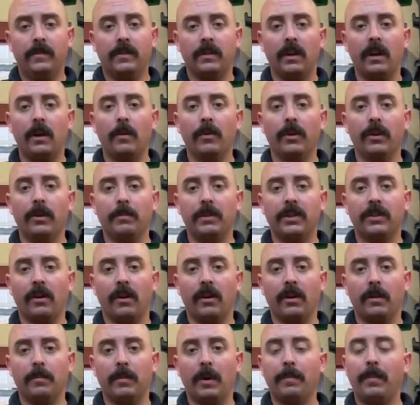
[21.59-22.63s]
Today we're going to be
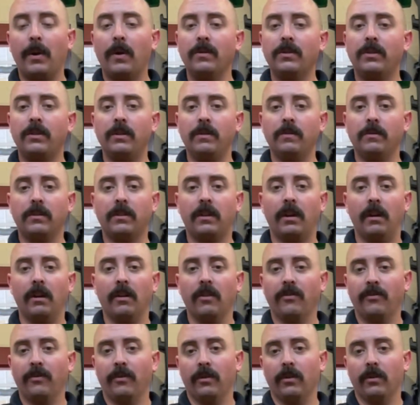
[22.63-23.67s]
talking about post-use
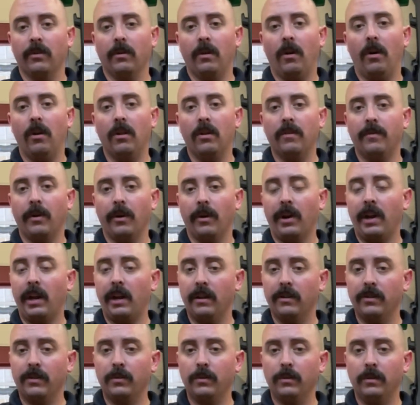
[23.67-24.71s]
care for all of our
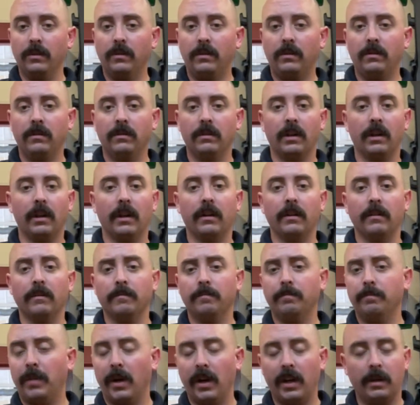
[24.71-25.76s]
hand tools,
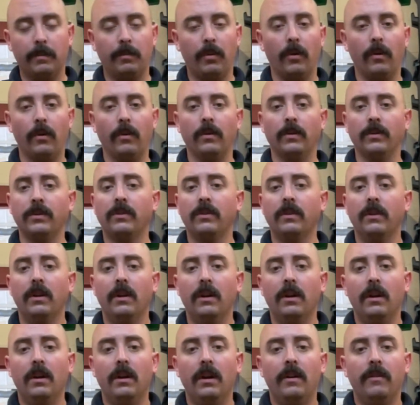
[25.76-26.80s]
pike poles,
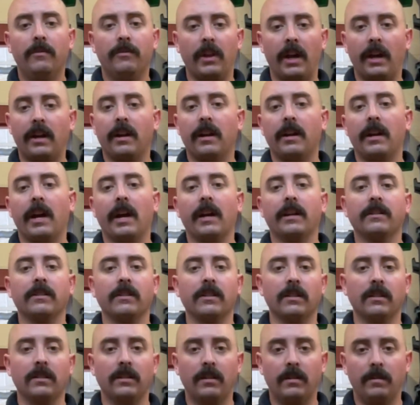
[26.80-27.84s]
flathead
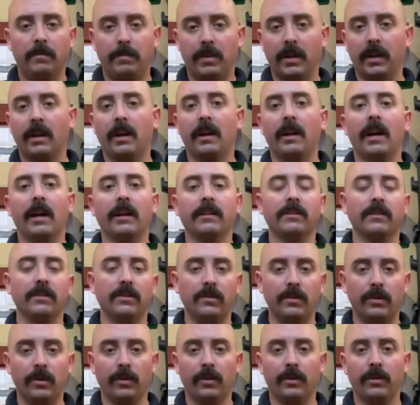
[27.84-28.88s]
axes, thickhead axes,
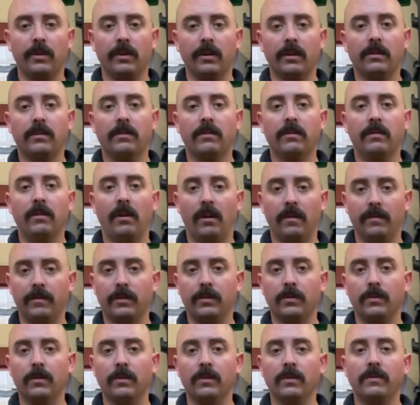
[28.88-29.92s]
New York hooks, all the
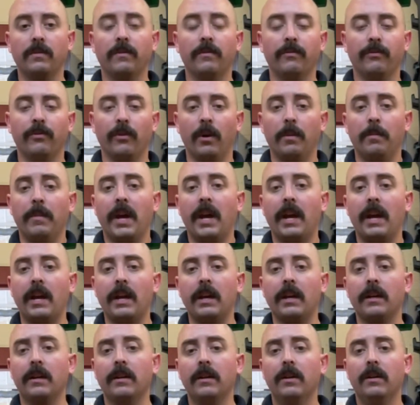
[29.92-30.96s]
tools from
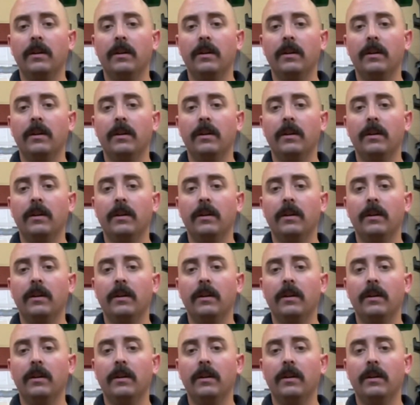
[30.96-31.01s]
a